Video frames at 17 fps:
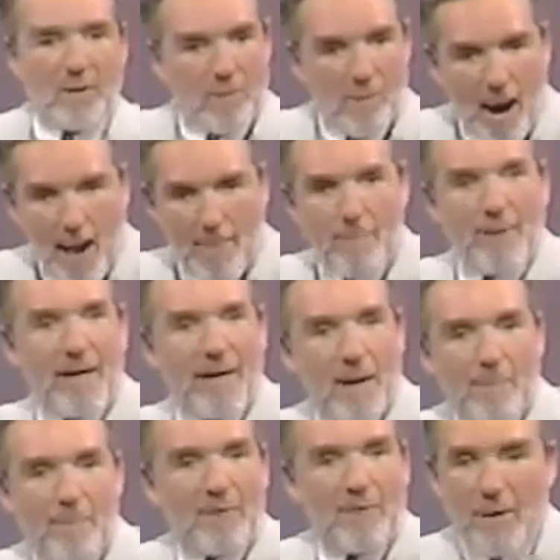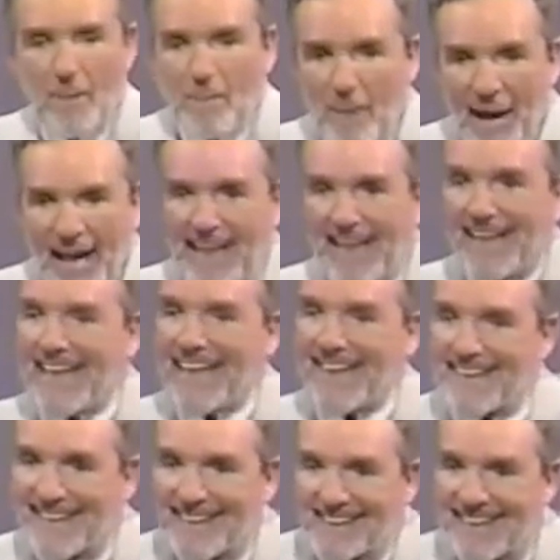and wrapping up in their
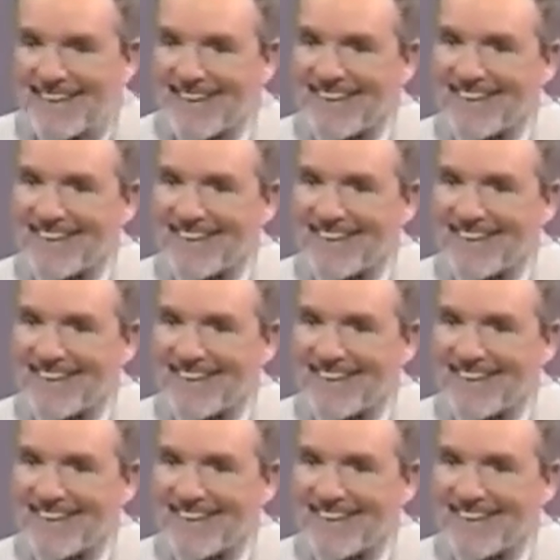bankies.